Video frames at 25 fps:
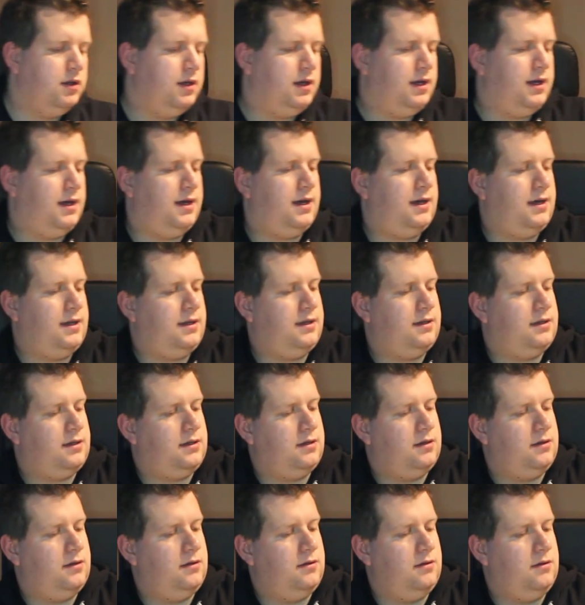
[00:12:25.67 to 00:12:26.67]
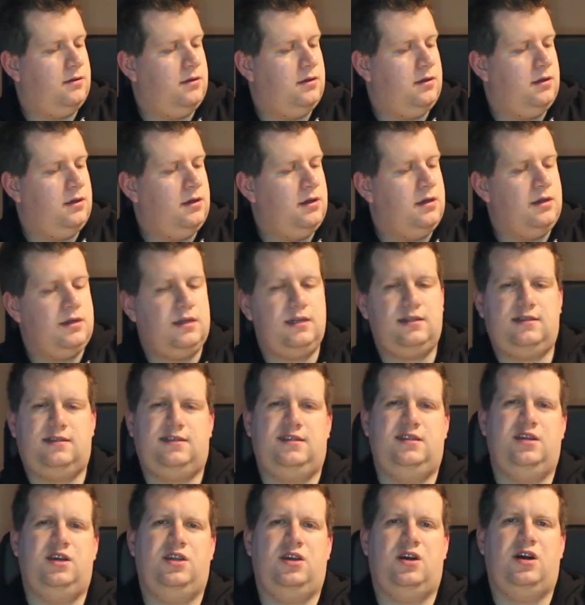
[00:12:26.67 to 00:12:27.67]
and this is
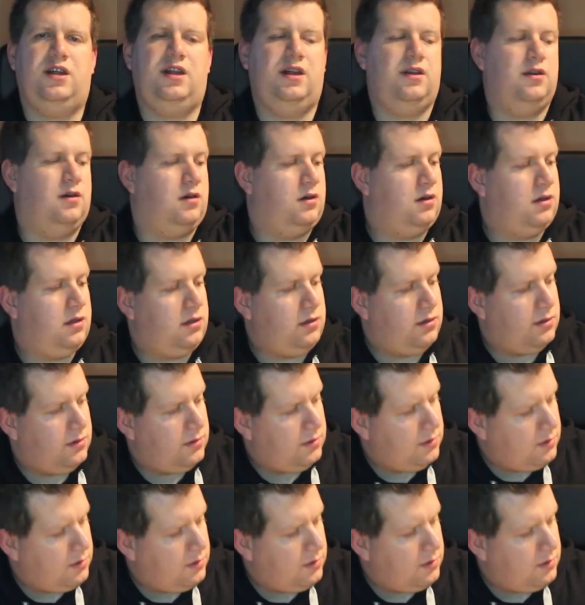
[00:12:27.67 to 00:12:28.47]
not hot at all.